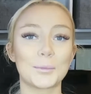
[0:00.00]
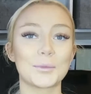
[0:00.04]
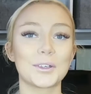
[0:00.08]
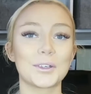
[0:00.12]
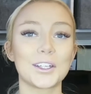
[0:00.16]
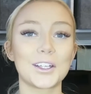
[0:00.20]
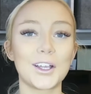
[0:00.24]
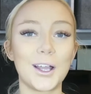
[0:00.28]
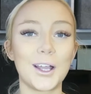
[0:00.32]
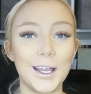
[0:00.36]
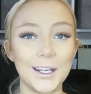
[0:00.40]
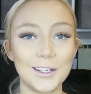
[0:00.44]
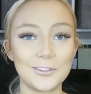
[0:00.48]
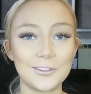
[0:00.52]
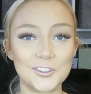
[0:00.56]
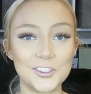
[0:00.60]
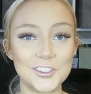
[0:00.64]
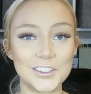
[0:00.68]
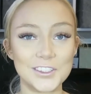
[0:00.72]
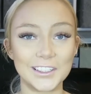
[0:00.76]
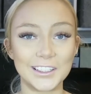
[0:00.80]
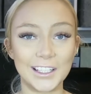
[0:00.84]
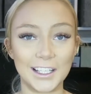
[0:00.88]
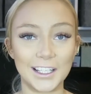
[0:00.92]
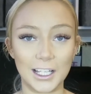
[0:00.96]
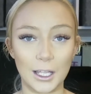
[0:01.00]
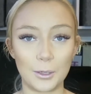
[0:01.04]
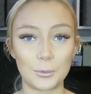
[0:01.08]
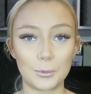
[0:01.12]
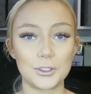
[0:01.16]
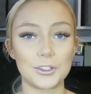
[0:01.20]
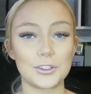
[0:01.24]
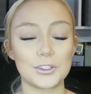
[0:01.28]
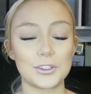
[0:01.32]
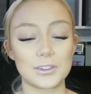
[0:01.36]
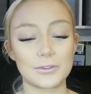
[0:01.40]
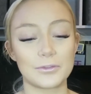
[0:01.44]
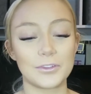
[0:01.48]
to kind of use it like I would
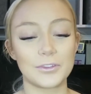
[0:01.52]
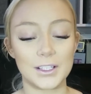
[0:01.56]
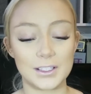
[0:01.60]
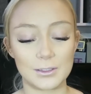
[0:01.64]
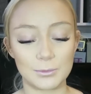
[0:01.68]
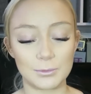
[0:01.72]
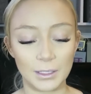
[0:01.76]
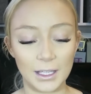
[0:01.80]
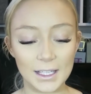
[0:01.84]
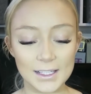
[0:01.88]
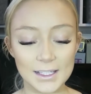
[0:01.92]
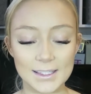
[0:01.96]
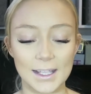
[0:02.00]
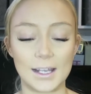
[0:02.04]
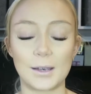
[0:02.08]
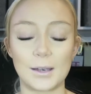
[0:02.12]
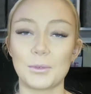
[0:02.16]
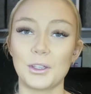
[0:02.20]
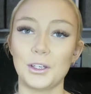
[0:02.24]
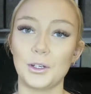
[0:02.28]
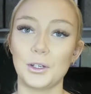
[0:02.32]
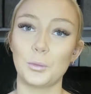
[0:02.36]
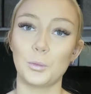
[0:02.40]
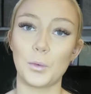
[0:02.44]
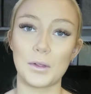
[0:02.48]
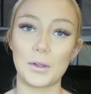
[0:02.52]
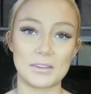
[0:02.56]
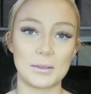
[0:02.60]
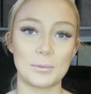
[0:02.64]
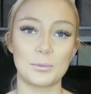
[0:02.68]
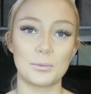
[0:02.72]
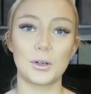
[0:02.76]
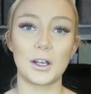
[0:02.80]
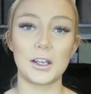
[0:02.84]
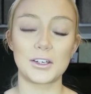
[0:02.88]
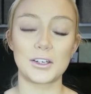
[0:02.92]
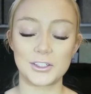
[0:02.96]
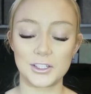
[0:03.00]
use Fix Plus, and I'm going to wet the
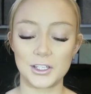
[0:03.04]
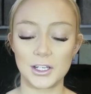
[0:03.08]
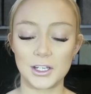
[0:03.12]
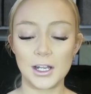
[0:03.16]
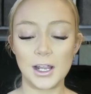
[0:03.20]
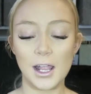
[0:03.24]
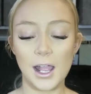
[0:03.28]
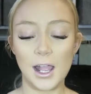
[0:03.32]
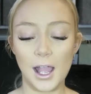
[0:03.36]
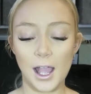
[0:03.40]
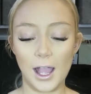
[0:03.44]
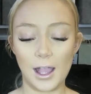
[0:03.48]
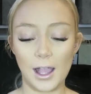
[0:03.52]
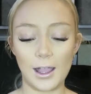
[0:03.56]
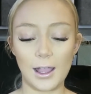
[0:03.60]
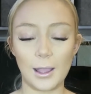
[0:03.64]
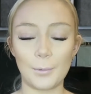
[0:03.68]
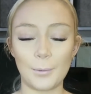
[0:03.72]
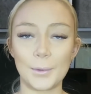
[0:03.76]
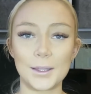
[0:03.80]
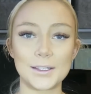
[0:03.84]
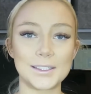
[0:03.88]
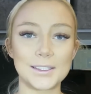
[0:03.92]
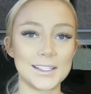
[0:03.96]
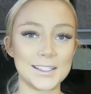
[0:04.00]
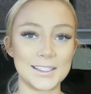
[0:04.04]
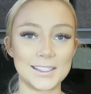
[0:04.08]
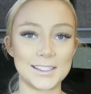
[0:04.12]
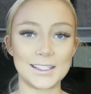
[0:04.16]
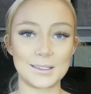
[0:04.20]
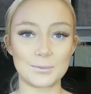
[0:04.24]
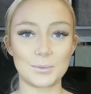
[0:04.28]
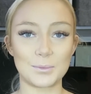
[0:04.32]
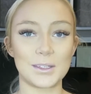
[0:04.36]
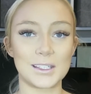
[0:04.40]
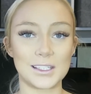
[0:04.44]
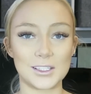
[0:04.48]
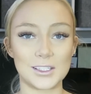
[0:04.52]
brush to
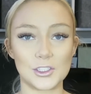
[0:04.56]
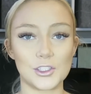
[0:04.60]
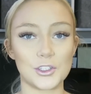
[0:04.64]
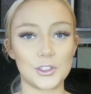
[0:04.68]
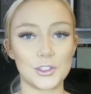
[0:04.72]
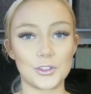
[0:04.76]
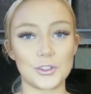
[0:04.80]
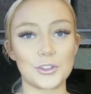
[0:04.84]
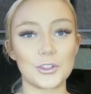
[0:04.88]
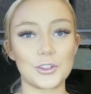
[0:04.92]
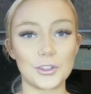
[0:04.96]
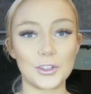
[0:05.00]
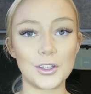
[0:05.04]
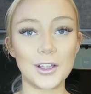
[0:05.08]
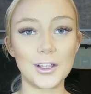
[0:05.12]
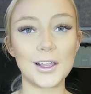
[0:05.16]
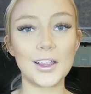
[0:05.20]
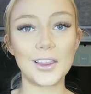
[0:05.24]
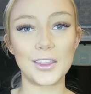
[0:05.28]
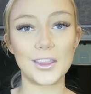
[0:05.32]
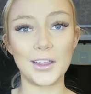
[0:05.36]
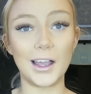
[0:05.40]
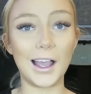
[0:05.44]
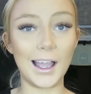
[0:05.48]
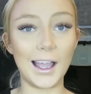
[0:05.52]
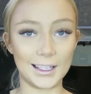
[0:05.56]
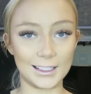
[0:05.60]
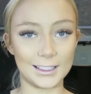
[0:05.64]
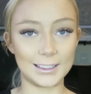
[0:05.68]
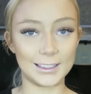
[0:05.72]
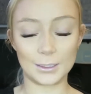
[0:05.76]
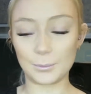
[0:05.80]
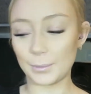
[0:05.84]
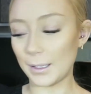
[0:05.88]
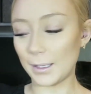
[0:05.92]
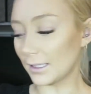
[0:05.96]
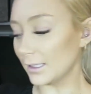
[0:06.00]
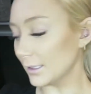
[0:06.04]
dip into the
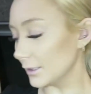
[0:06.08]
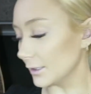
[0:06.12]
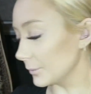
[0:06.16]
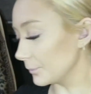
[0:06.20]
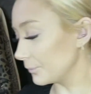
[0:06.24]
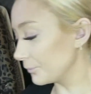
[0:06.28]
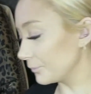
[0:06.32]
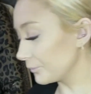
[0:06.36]
highlighting palette.